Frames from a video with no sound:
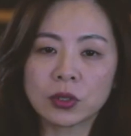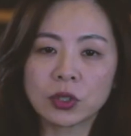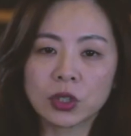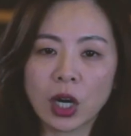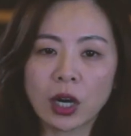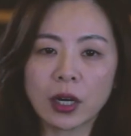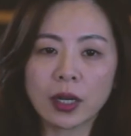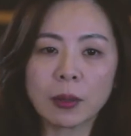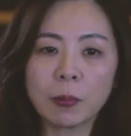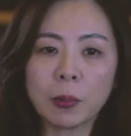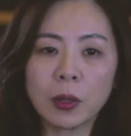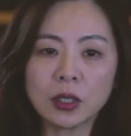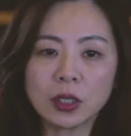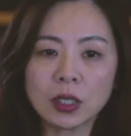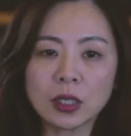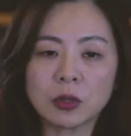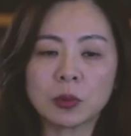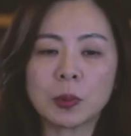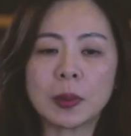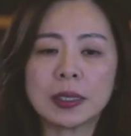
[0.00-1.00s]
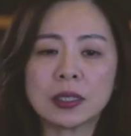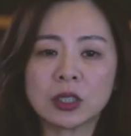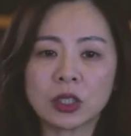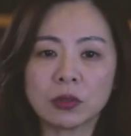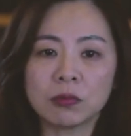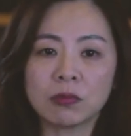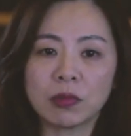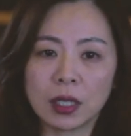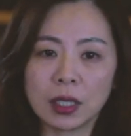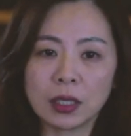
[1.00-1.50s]
target
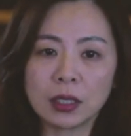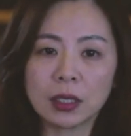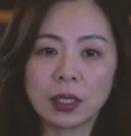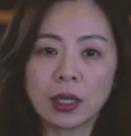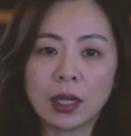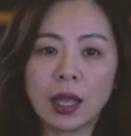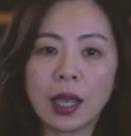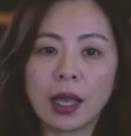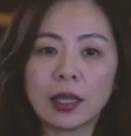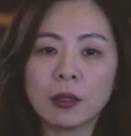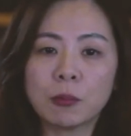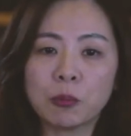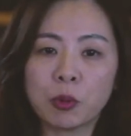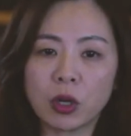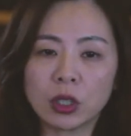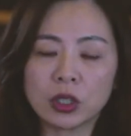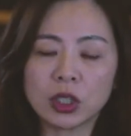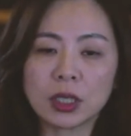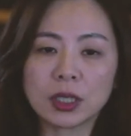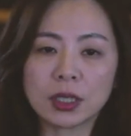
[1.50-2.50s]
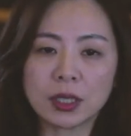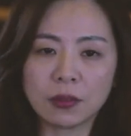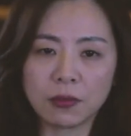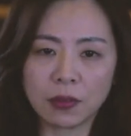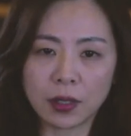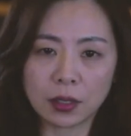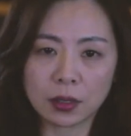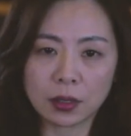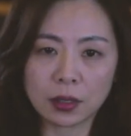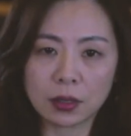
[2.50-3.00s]
participation rate at the project's
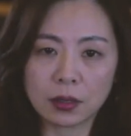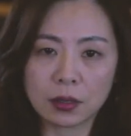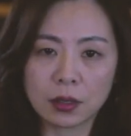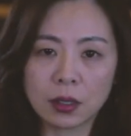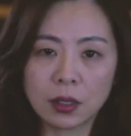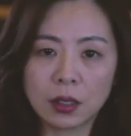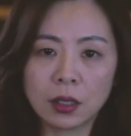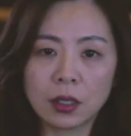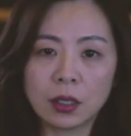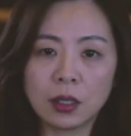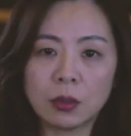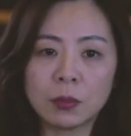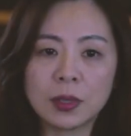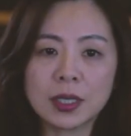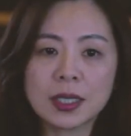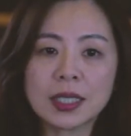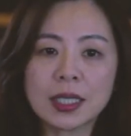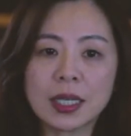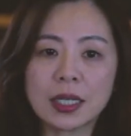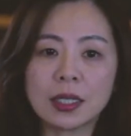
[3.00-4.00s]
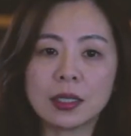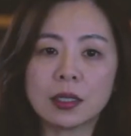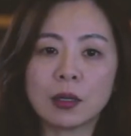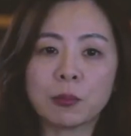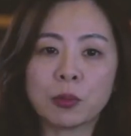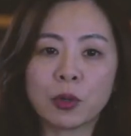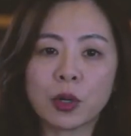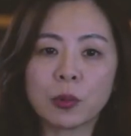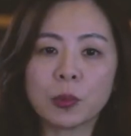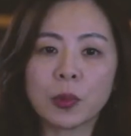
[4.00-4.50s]
event. You must set an
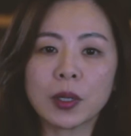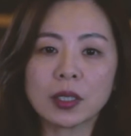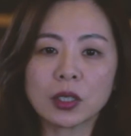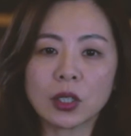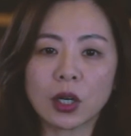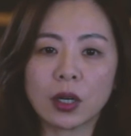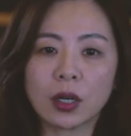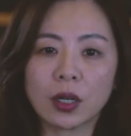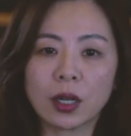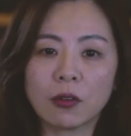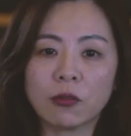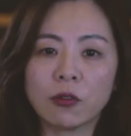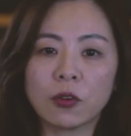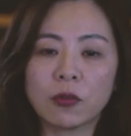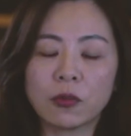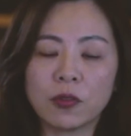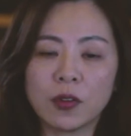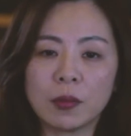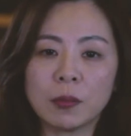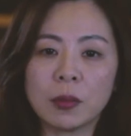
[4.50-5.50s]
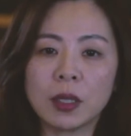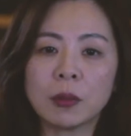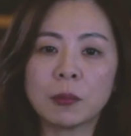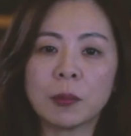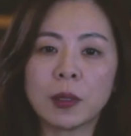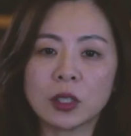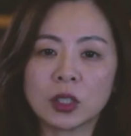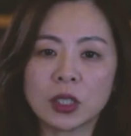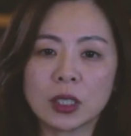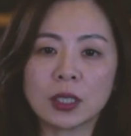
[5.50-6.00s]
appropriate target for female
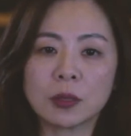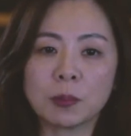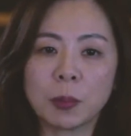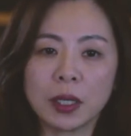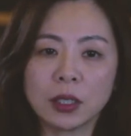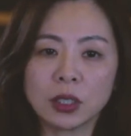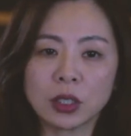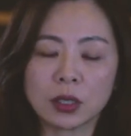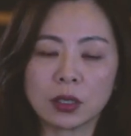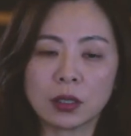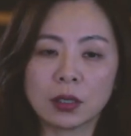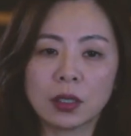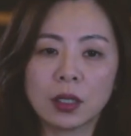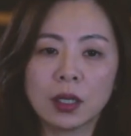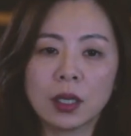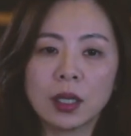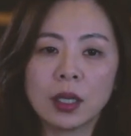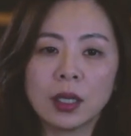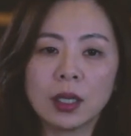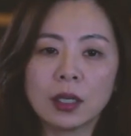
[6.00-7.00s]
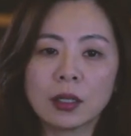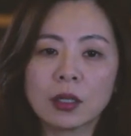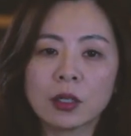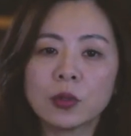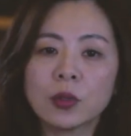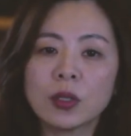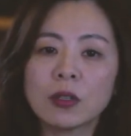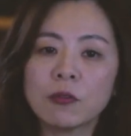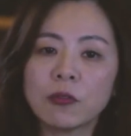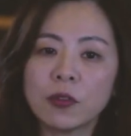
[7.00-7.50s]
participation,
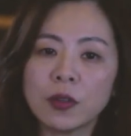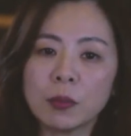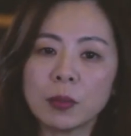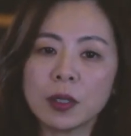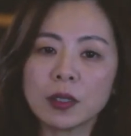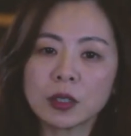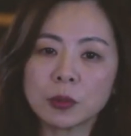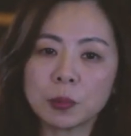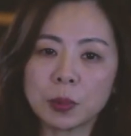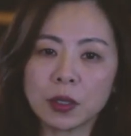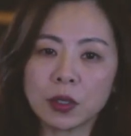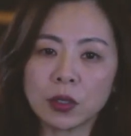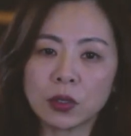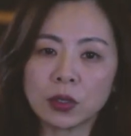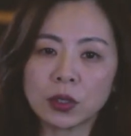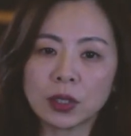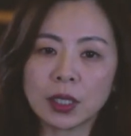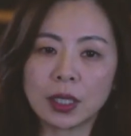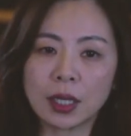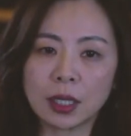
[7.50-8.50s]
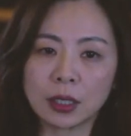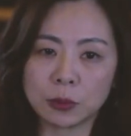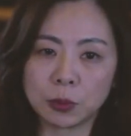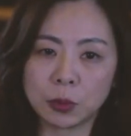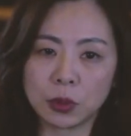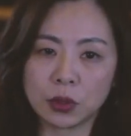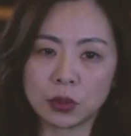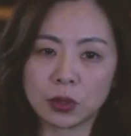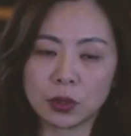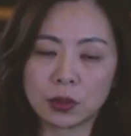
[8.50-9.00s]
including female speakers and
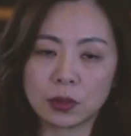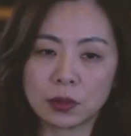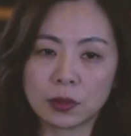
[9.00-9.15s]
experts.